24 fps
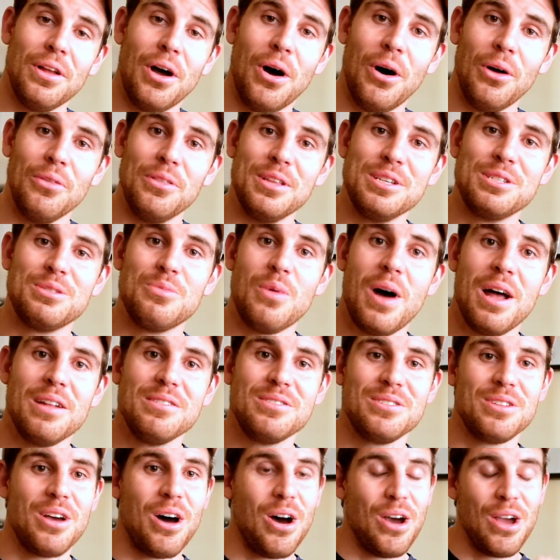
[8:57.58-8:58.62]
on this one.
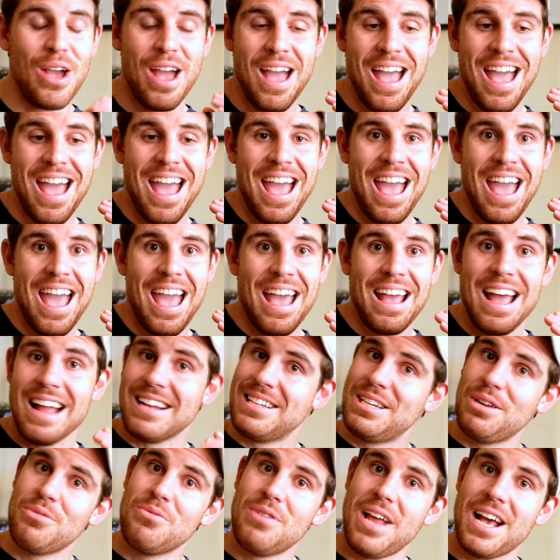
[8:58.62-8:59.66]
So
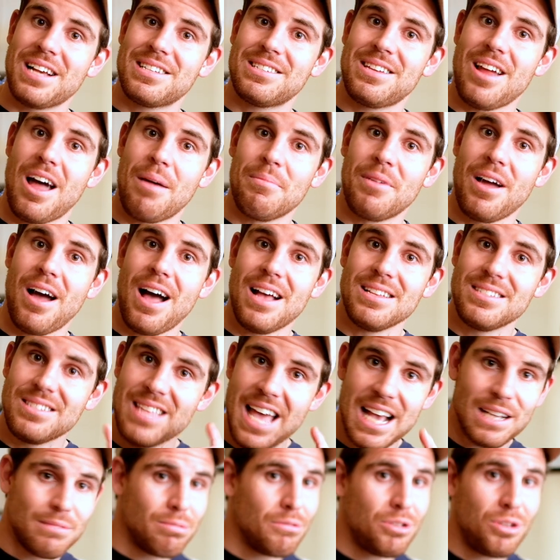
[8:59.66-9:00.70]
until next time, guys,
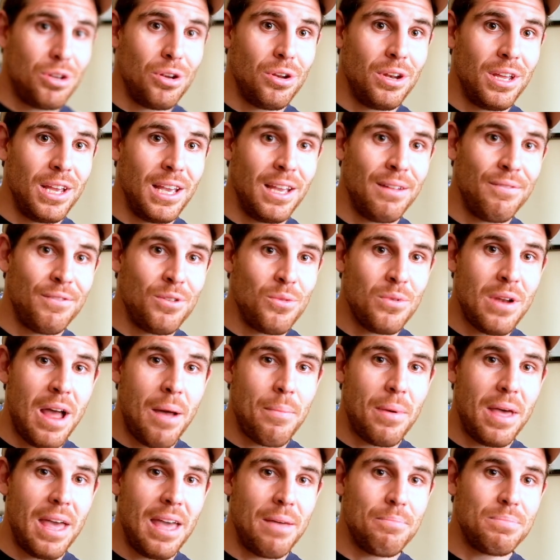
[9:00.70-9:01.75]
thanks for tuning in to
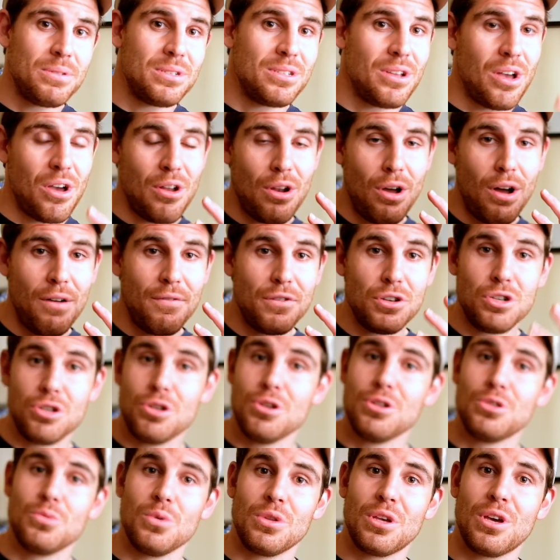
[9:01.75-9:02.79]
another episode of
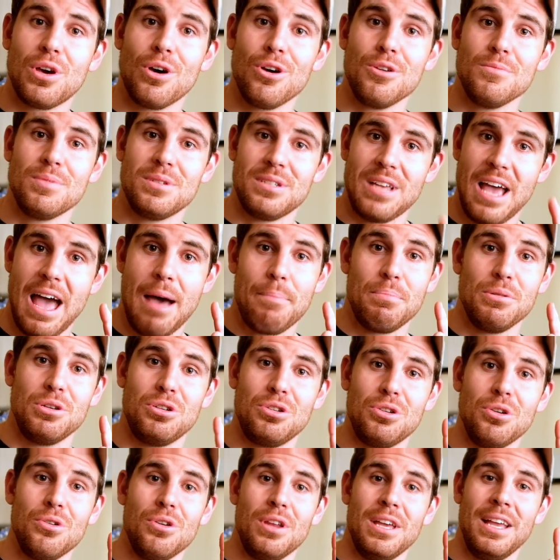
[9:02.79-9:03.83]
Shoots with Coops. Happy
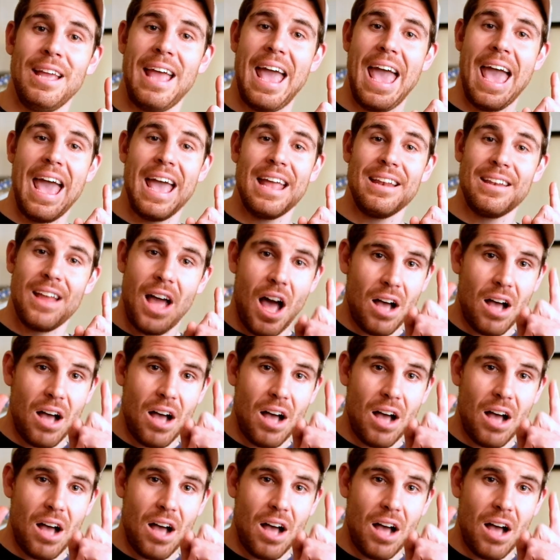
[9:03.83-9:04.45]
shooting, and